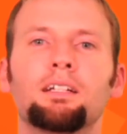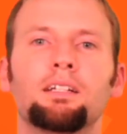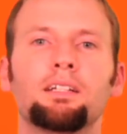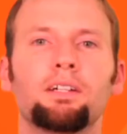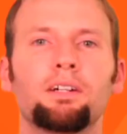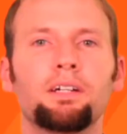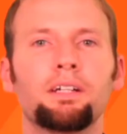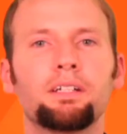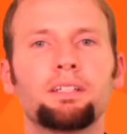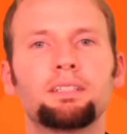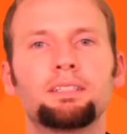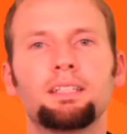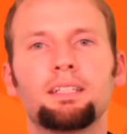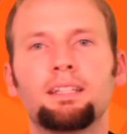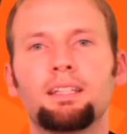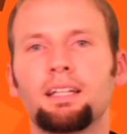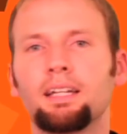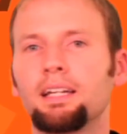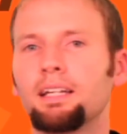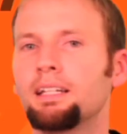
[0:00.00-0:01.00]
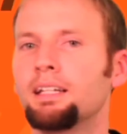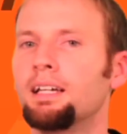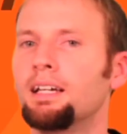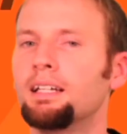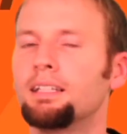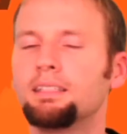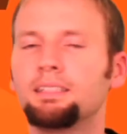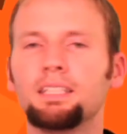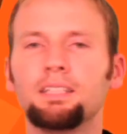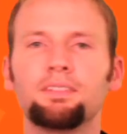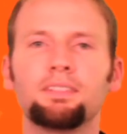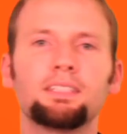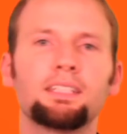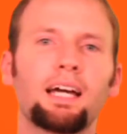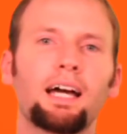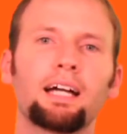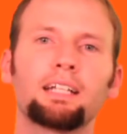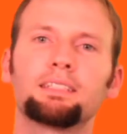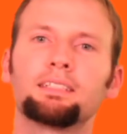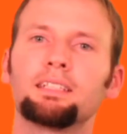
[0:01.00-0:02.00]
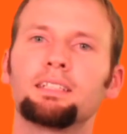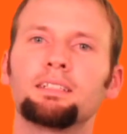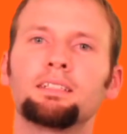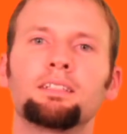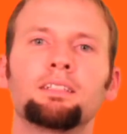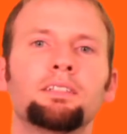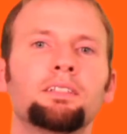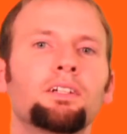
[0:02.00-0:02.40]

You know, here's the thing. Steven Jackson,